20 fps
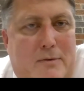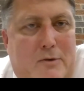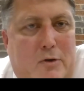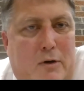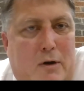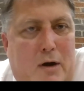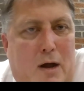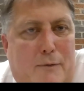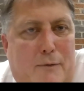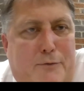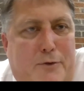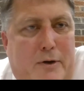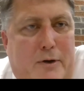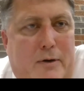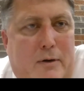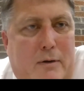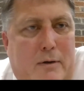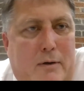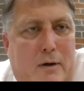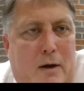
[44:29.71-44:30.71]
turn off
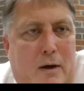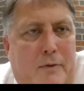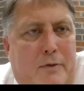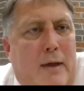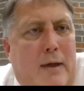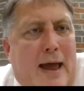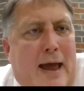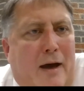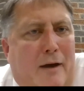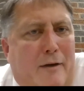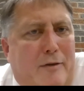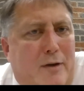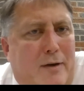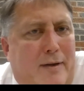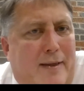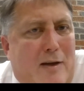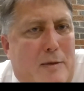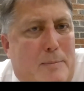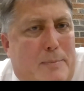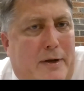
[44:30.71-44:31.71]
your Allison,
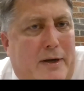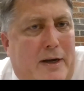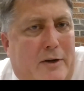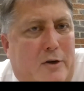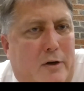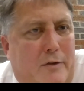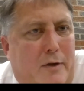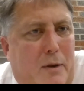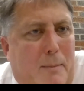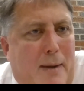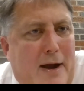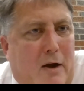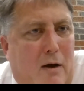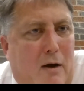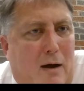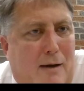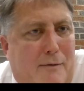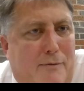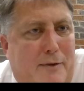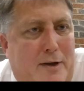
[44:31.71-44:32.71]
do they have the ability to turn their mic
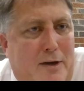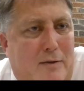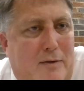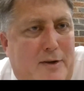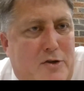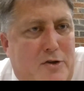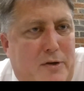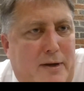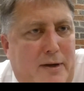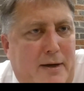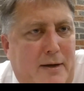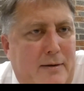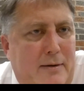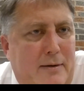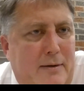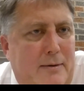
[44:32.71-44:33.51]
off individually?